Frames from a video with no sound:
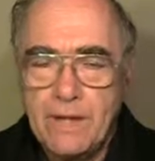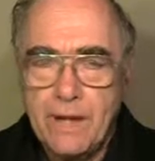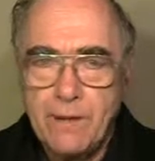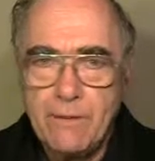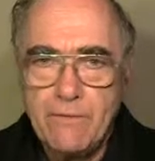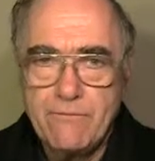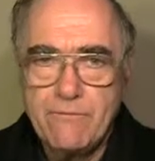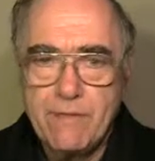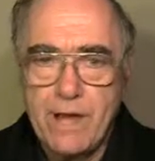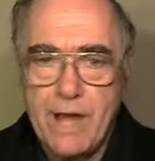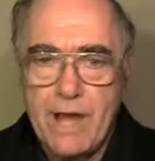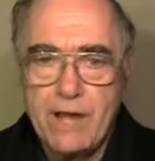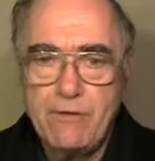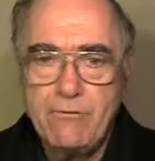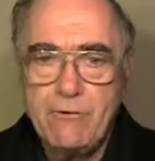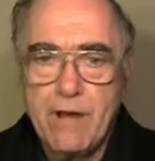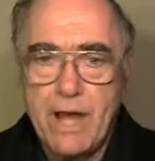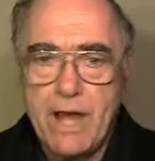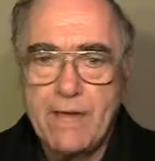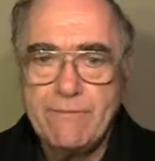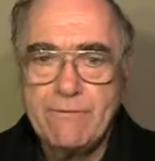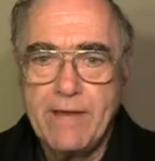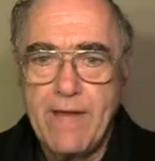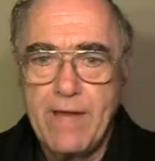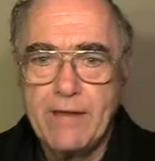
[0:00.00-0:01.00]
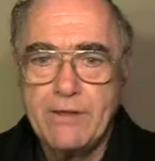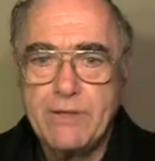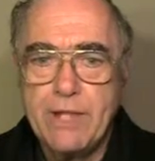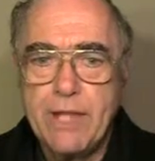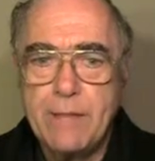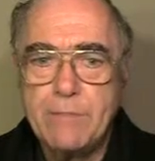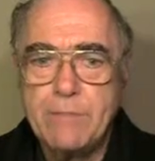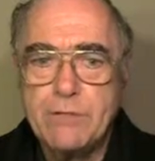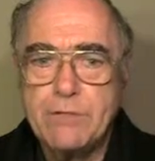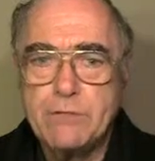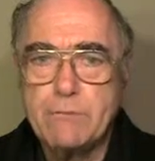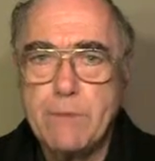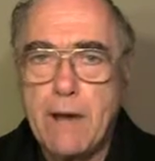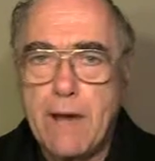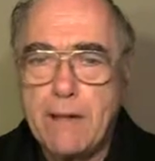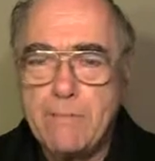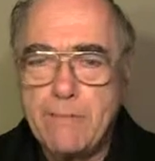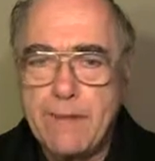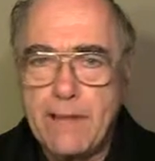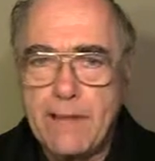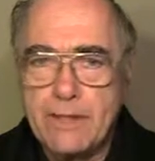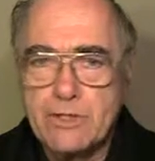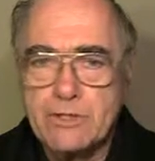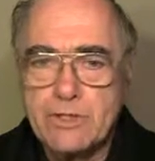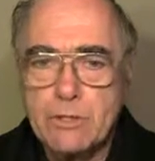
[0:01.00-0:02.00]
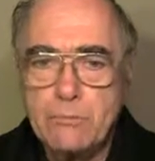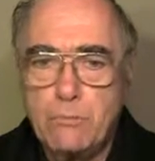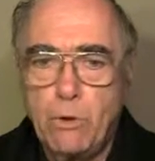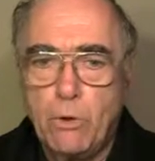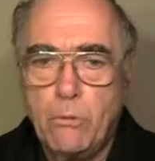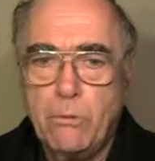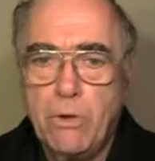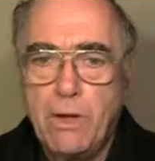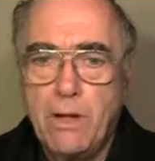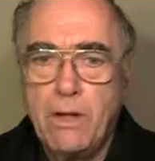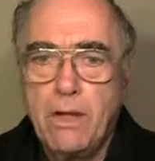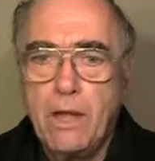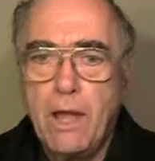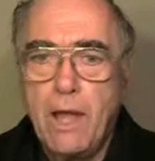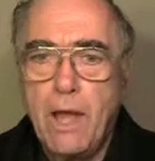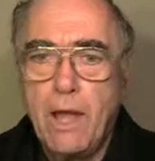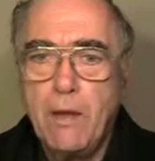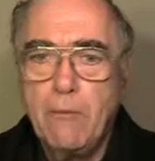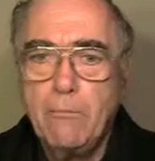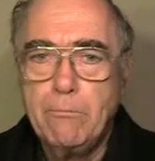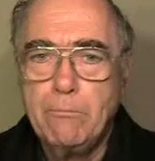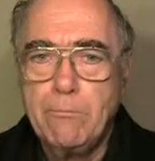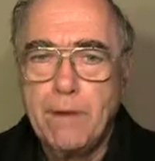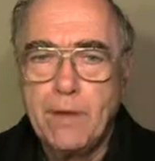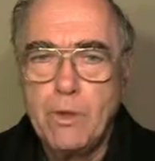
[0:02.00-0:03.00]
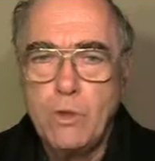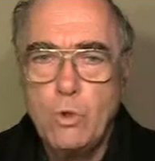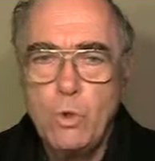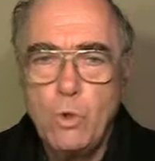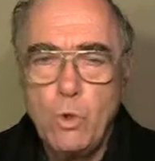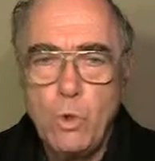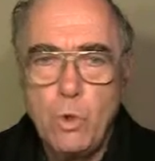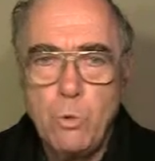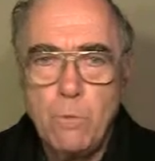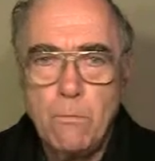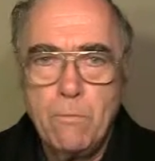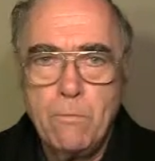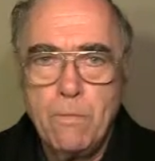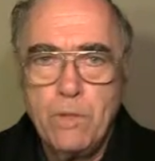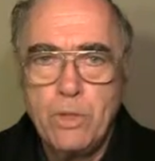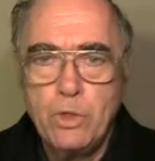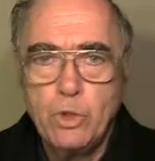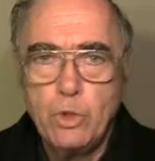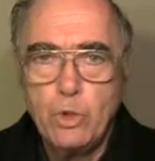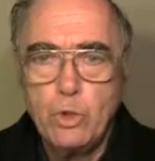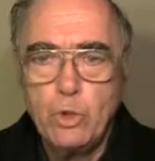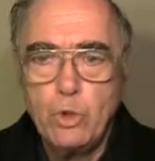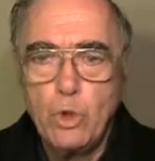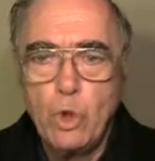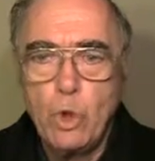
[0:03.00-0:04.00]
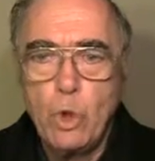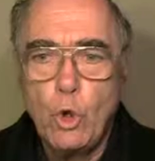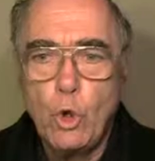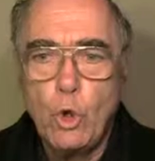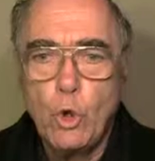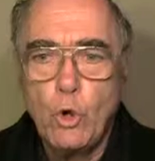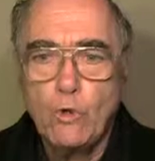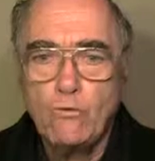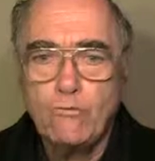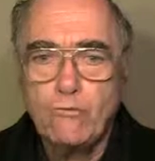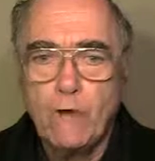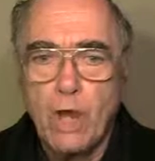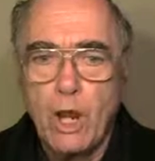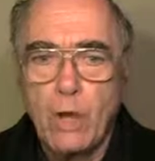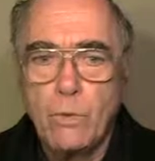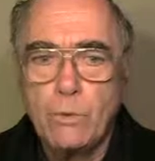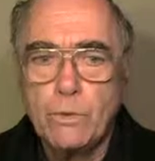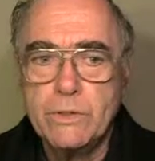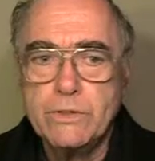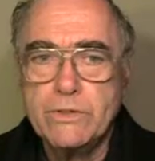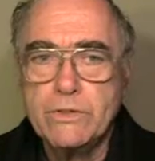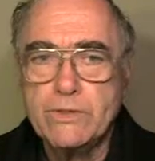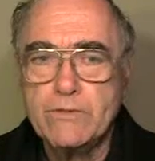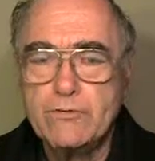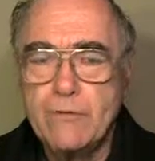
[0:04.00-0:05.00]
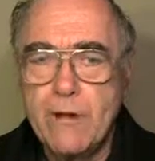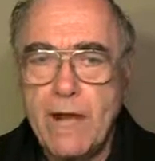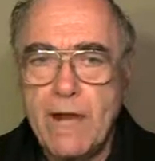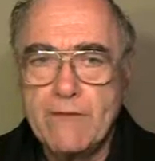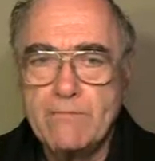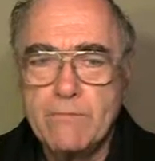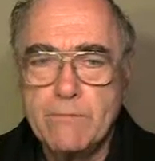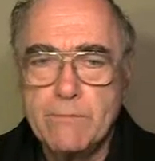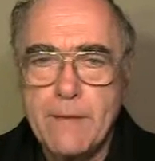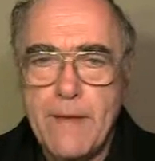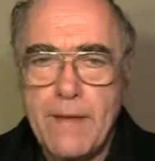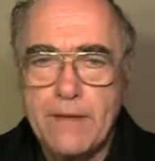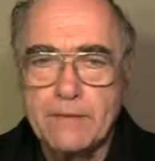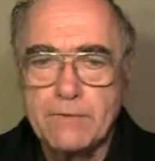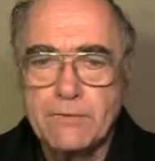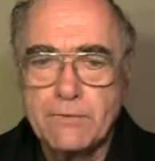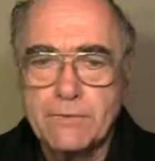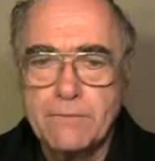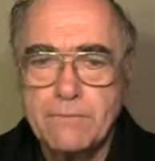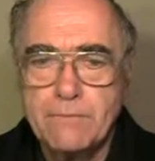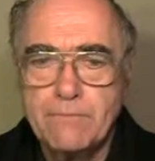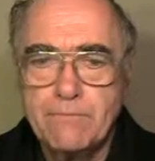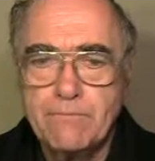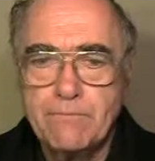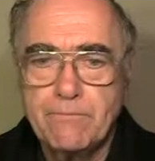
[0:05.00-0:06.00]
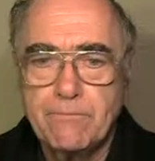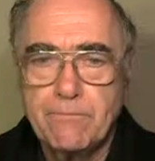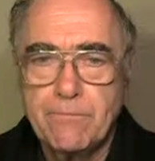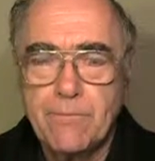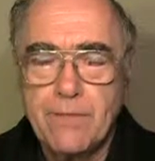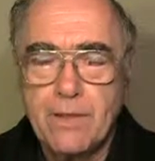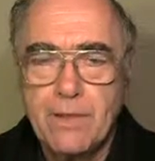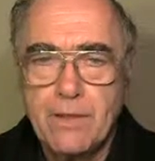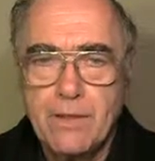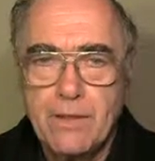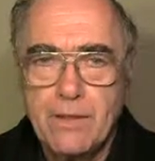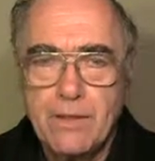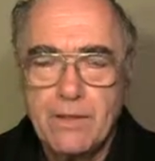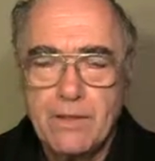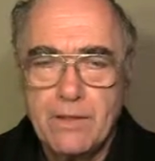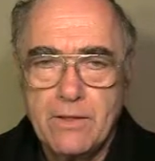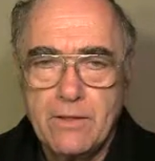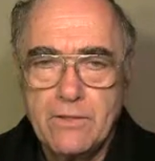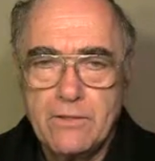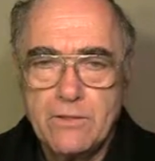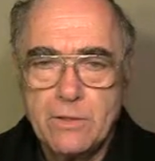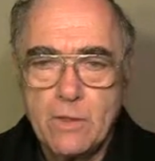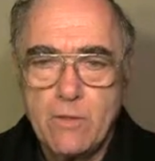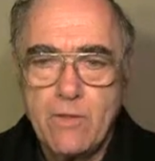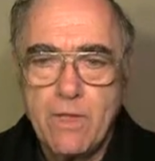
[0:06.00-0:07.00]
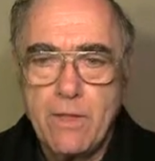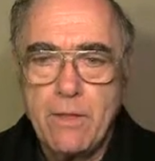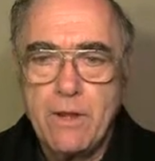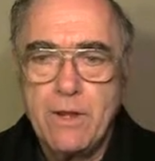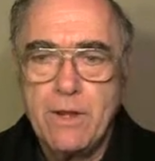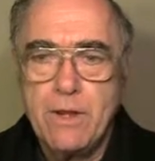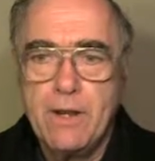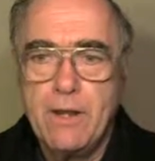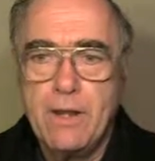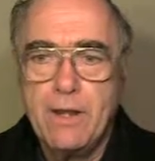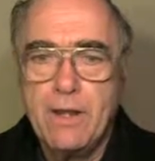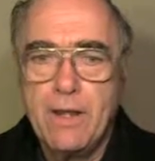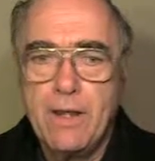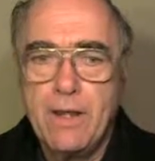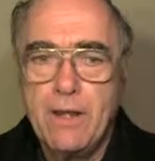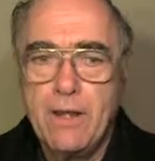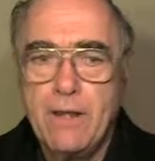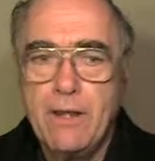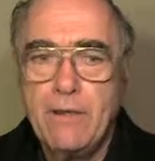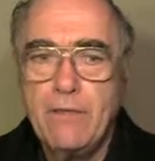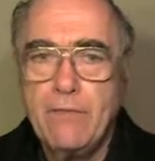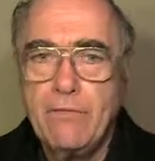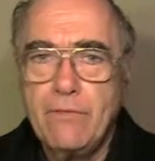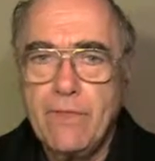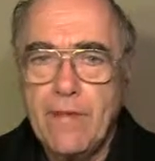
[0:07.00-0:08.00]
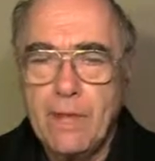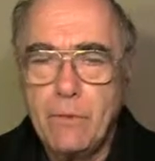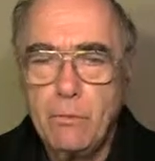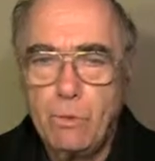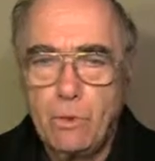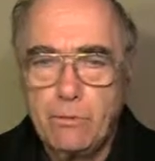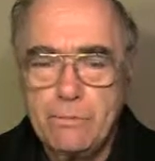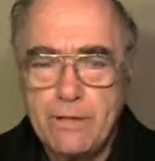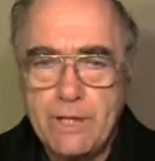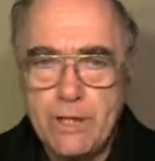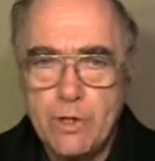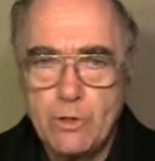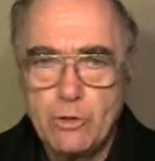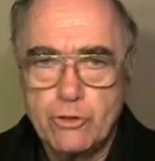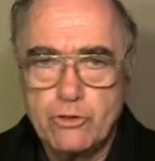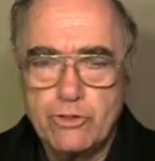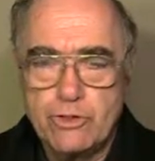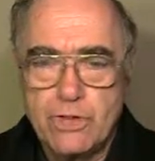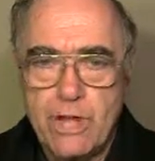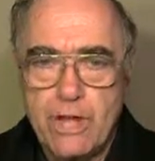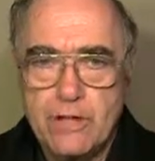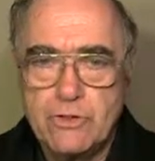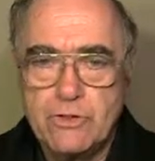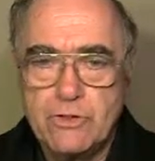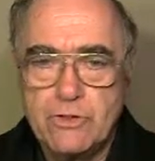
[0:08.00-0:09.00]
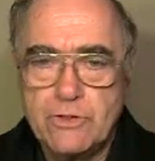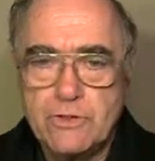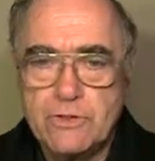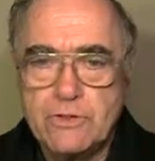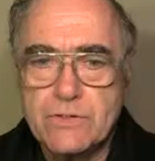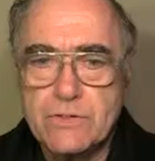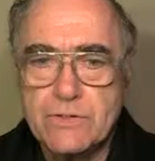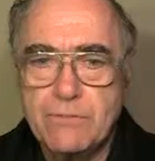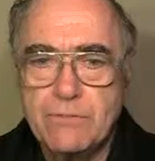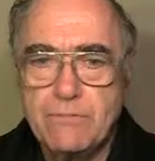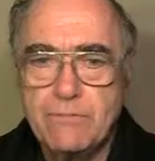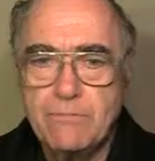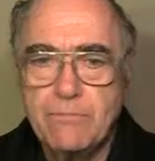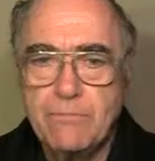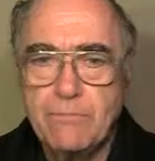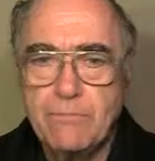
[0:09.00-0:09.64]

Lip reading: Now if I drive out demons by Beelzebub, by whom do your followers drive them out? So then, they will be your judges.